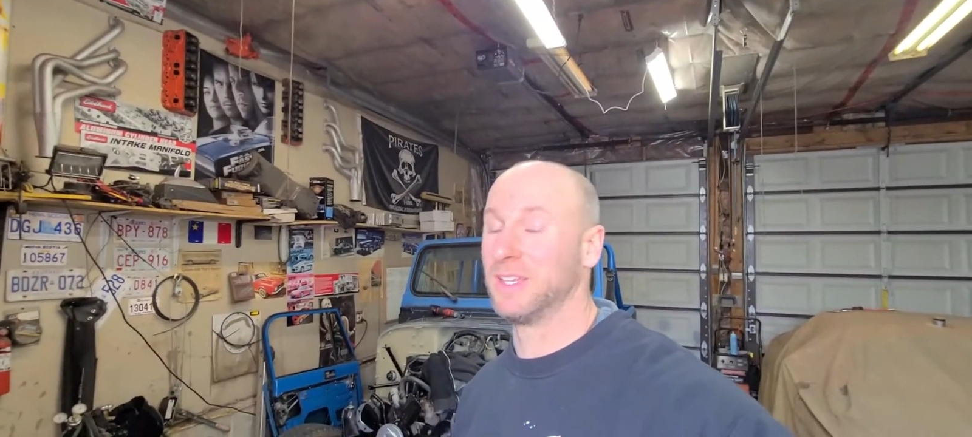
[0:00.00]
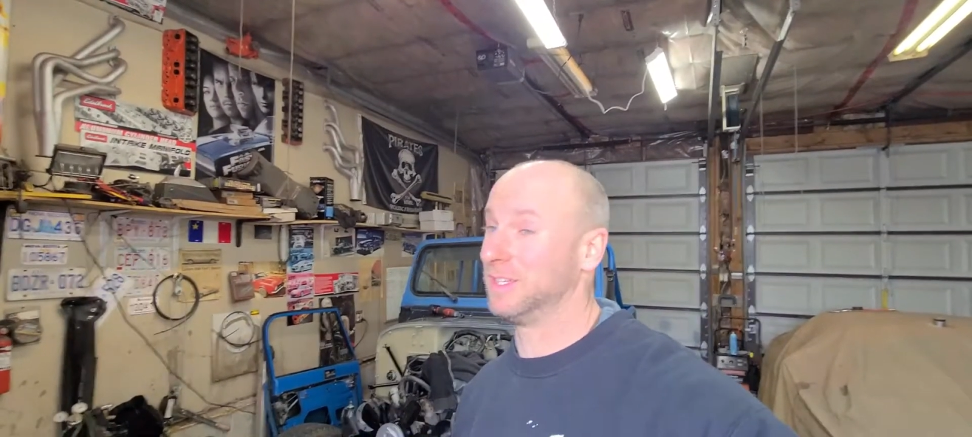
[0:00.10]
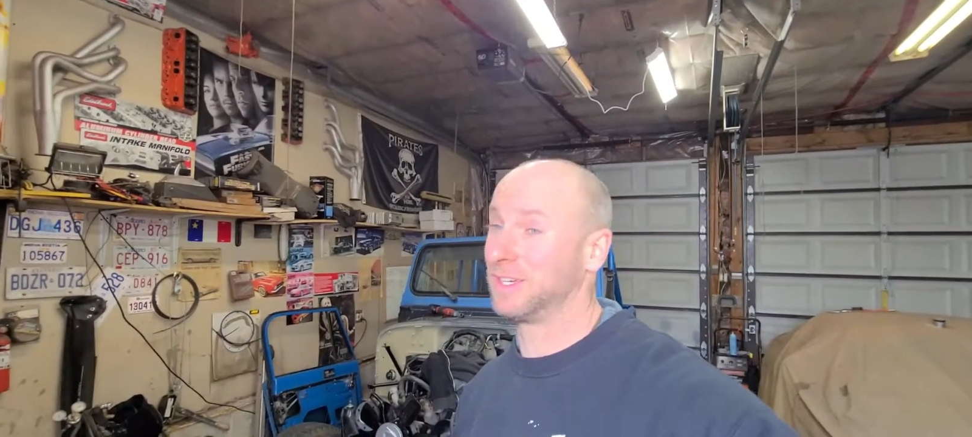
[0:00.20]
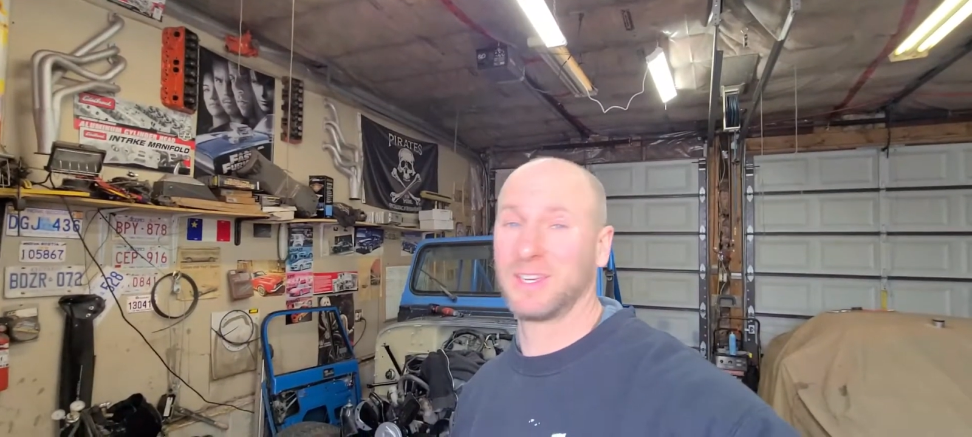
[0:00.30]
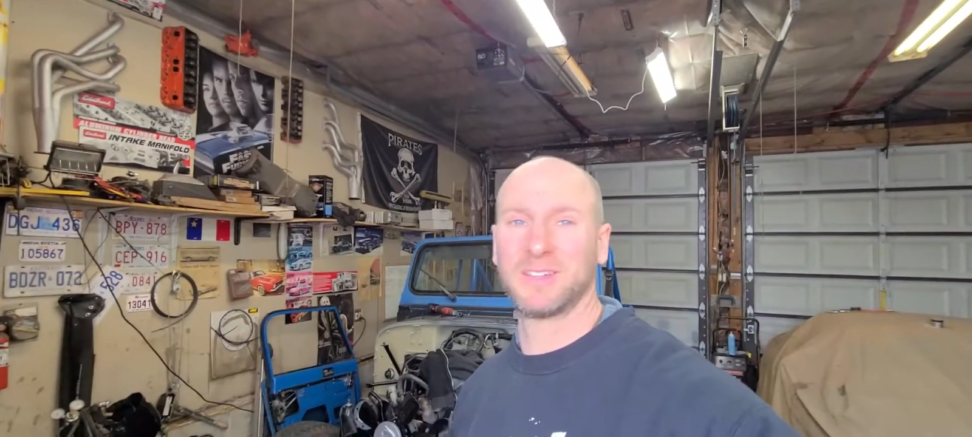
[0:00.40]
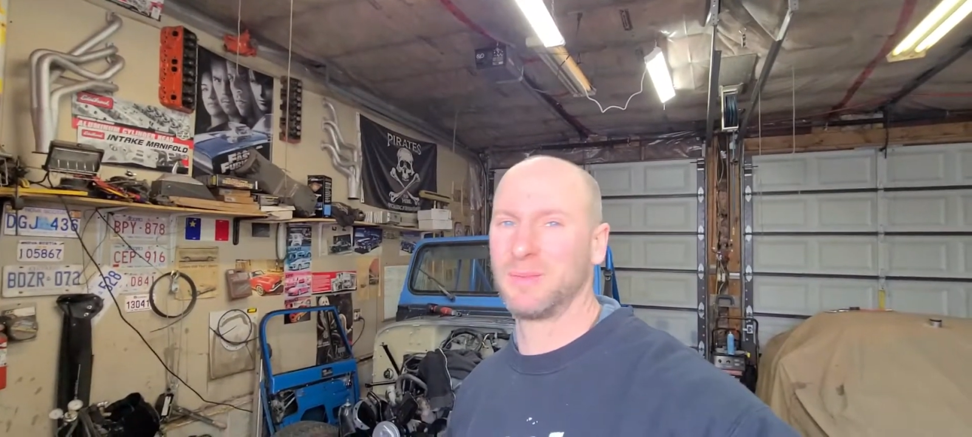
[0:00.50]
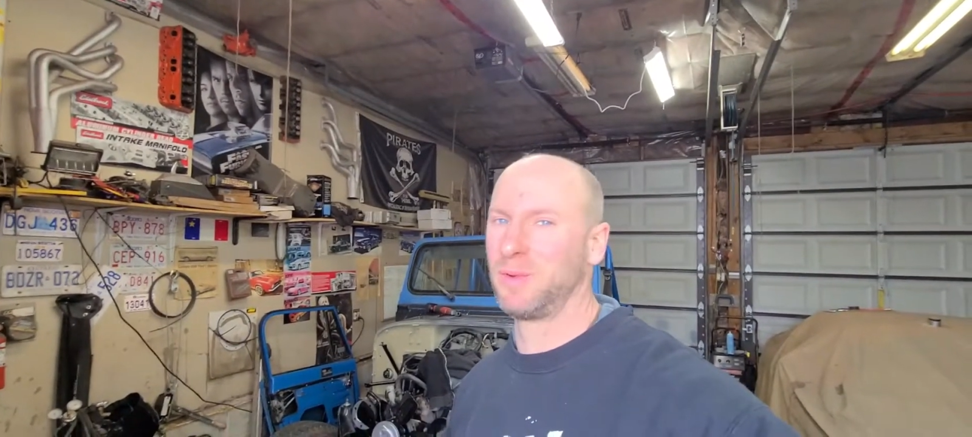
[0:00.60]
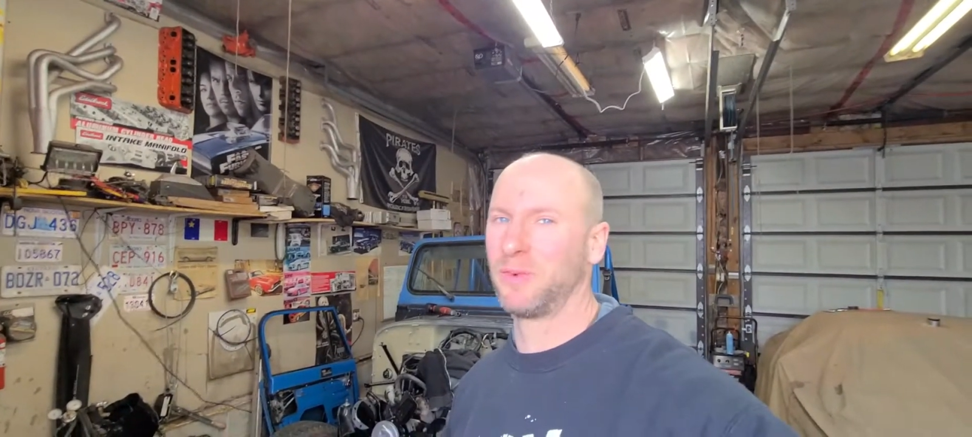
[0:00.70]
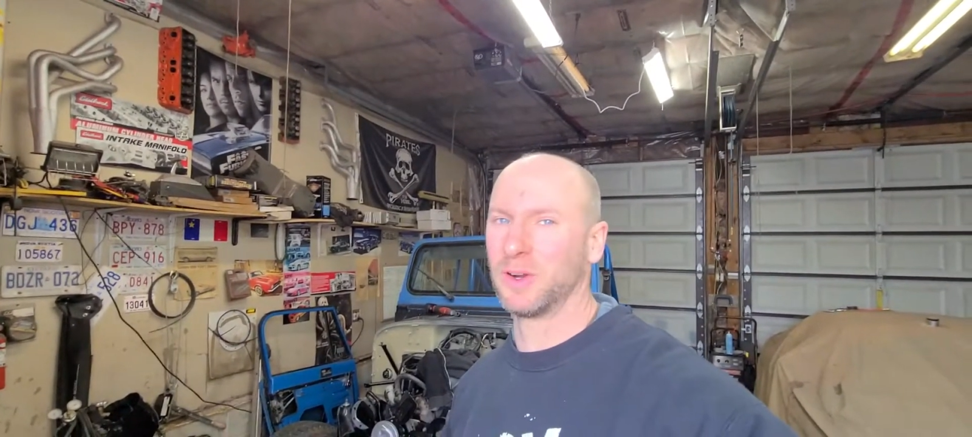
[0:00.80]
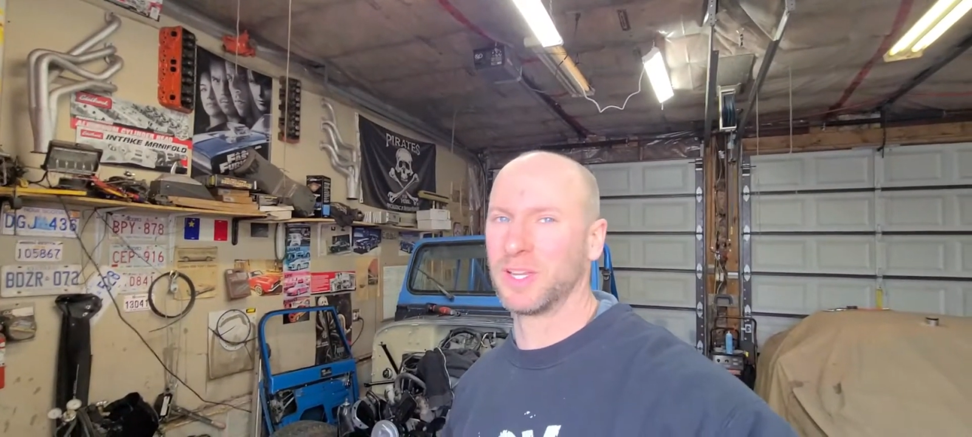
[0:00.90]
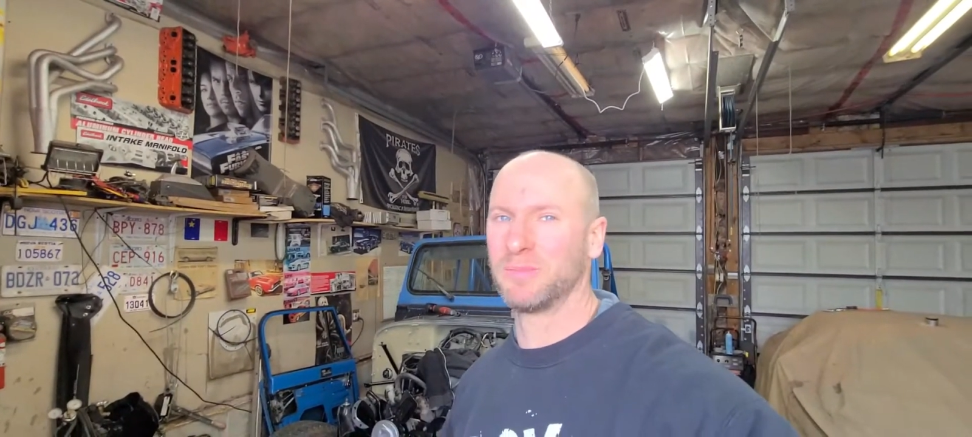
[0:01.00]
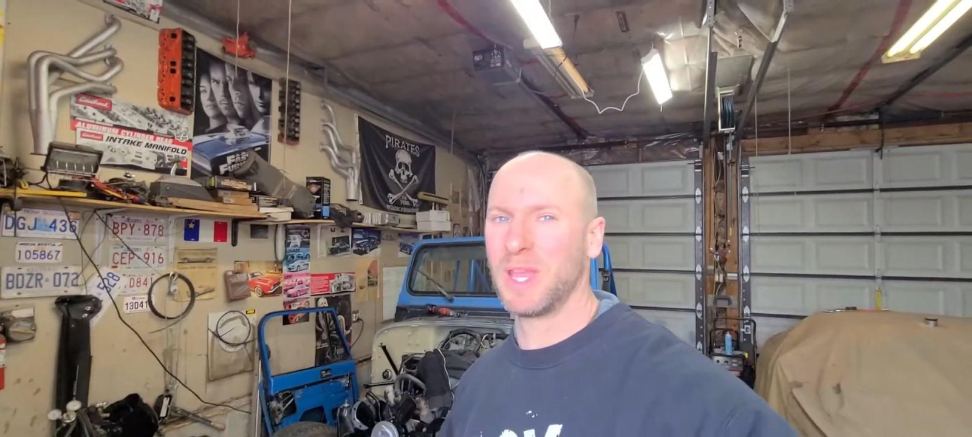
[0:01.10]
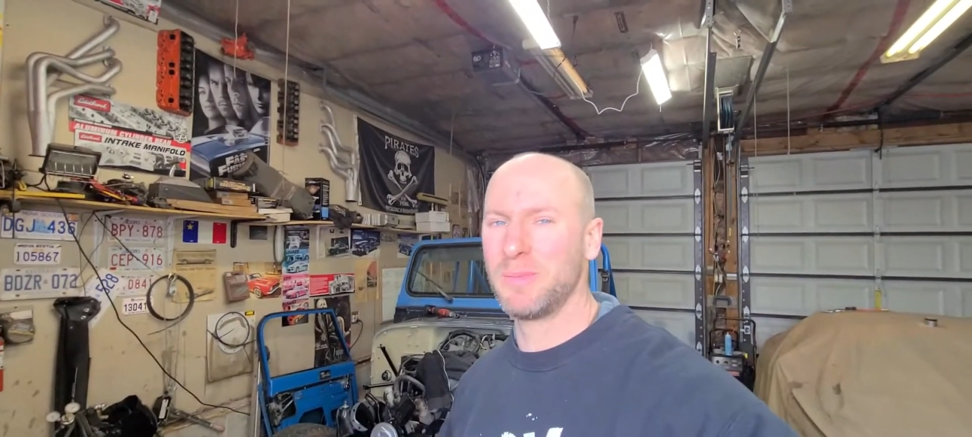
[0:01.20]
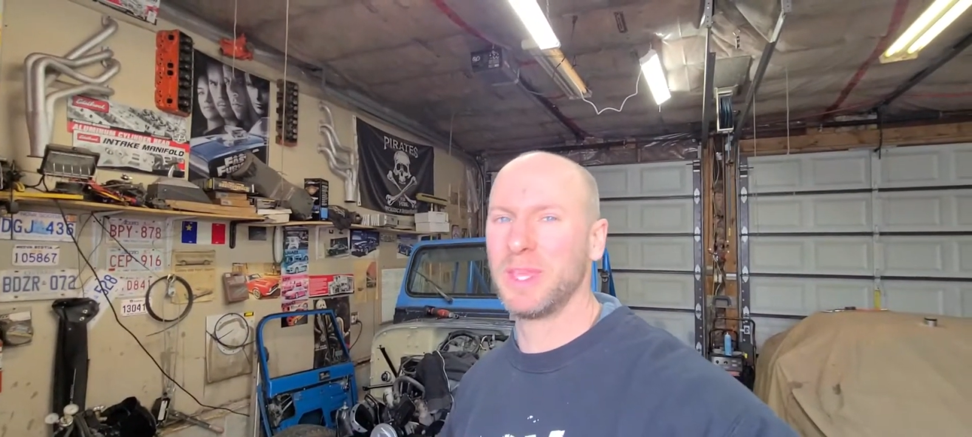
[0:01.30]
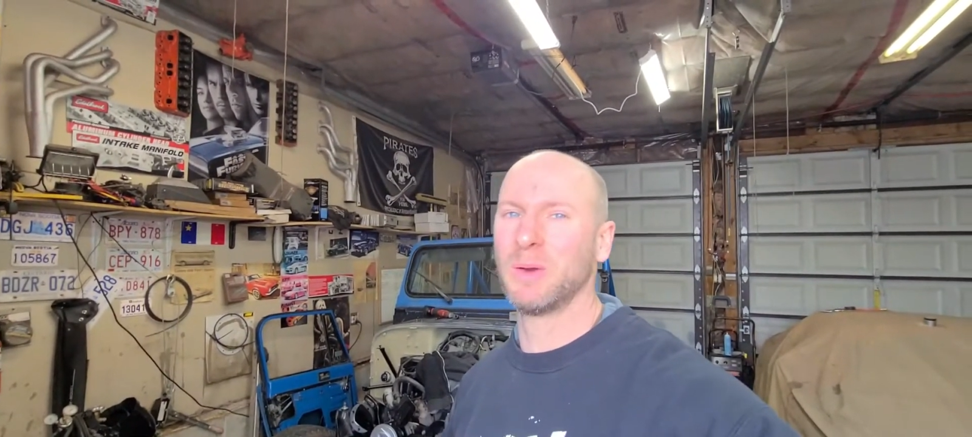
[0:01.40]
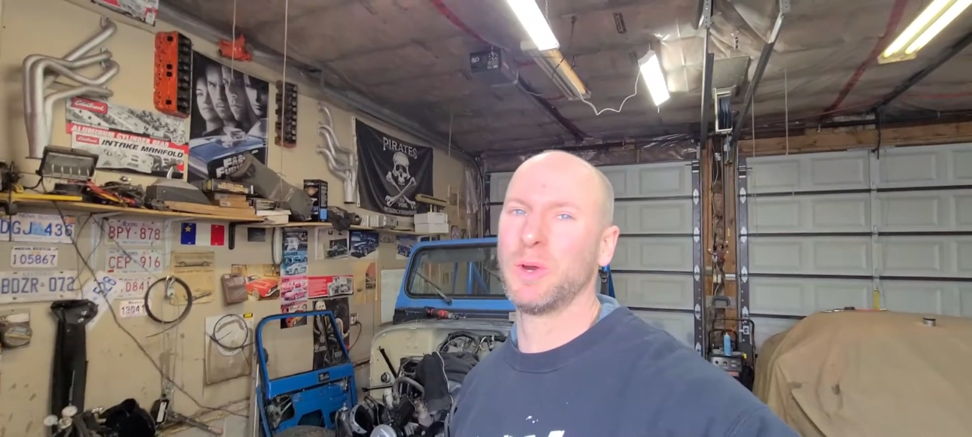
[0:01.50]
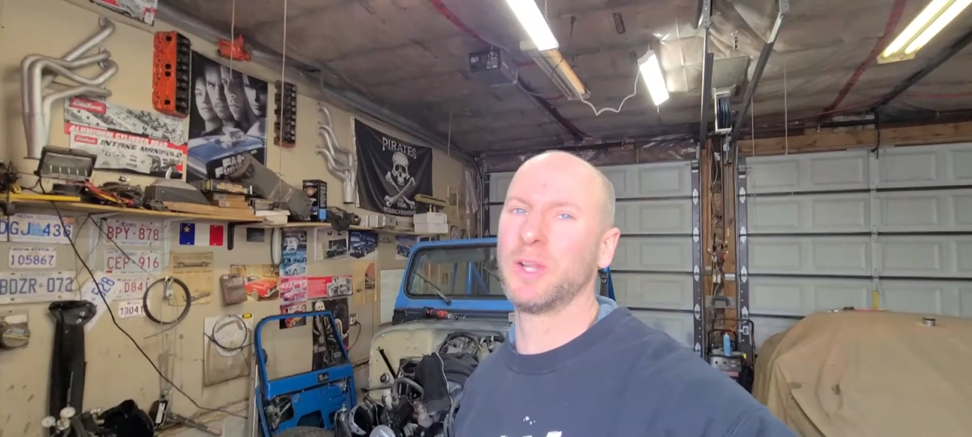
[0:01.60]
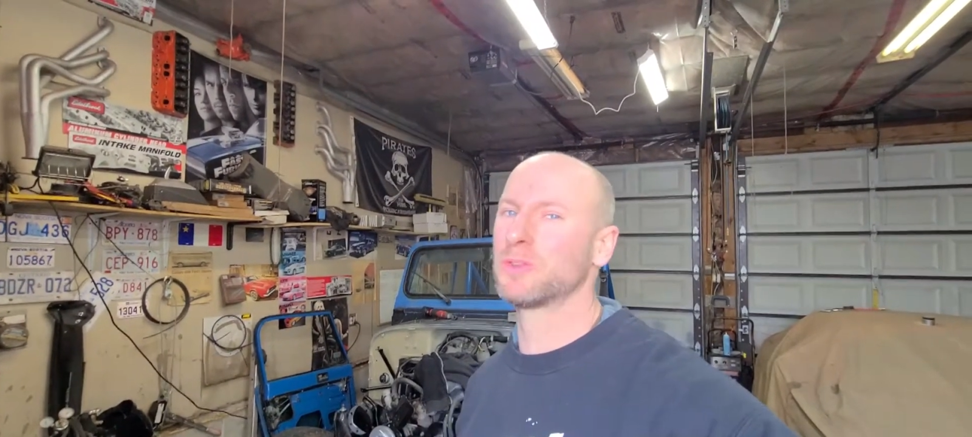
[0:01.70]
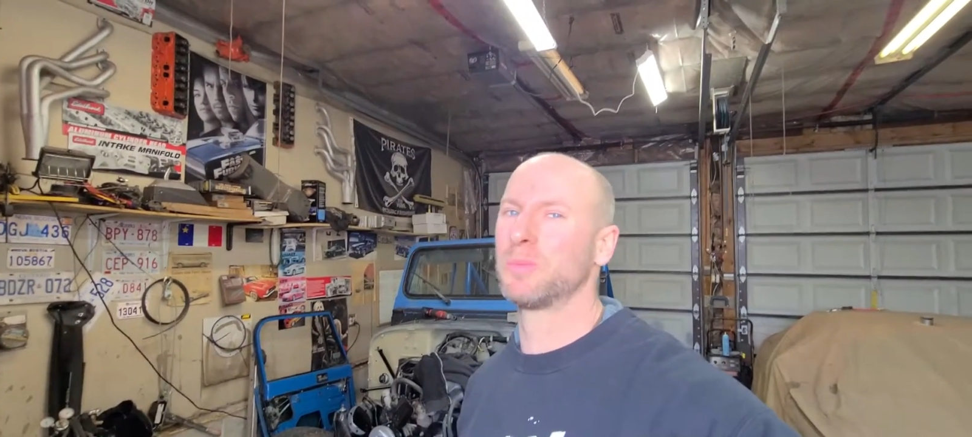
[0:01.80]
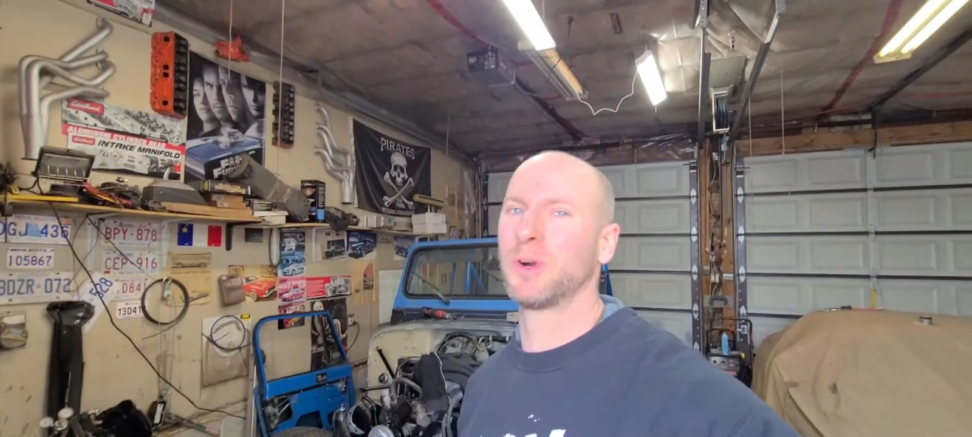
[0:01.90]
Like I said before, this may be a 100